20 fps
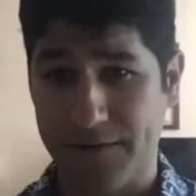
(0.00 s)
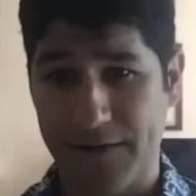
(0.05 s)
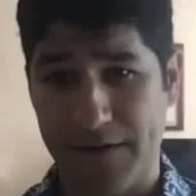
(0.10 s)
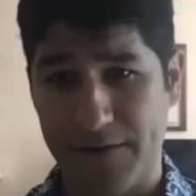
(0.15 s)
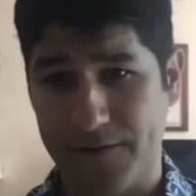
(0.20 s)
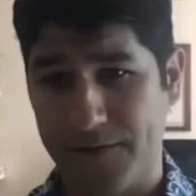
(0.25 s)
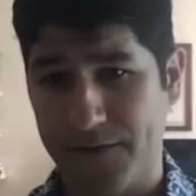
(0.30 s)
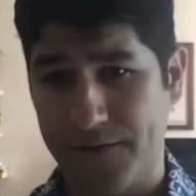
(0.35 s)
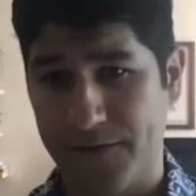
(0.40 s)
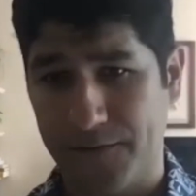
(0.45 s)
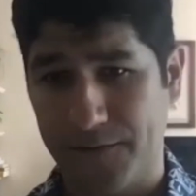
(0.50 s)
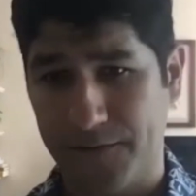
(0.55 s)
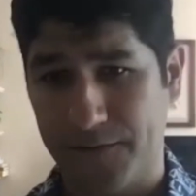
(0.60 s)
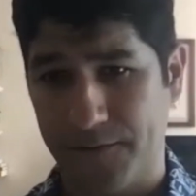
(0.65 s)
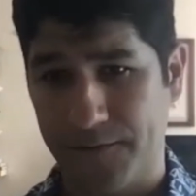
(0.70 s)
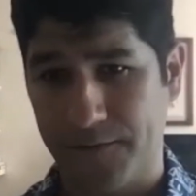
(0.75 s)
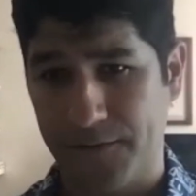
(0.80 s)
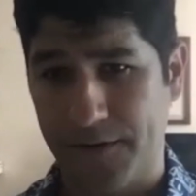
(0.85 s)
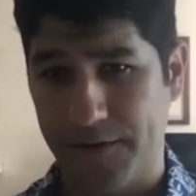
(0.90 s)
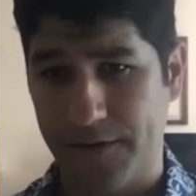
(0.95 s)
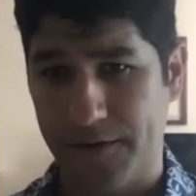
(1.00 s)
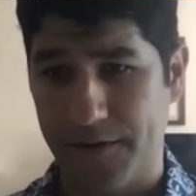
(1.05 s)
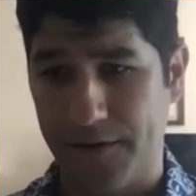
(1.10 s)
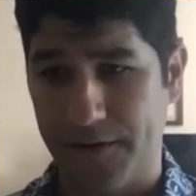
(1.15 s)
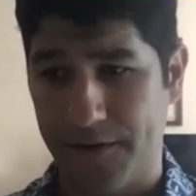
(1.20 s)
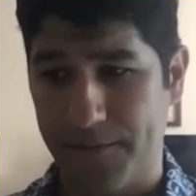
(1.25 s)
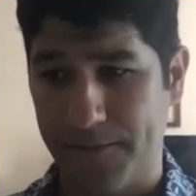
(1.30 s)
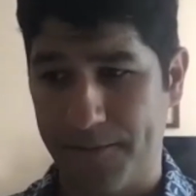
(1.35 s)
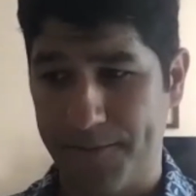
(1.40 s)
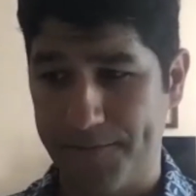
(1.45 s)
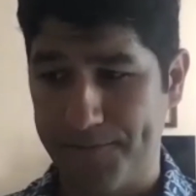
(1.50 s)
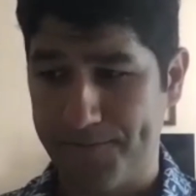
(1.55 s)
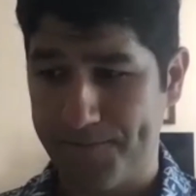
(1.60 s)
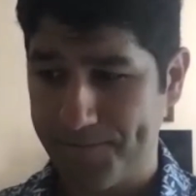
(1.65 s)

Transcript: out to um,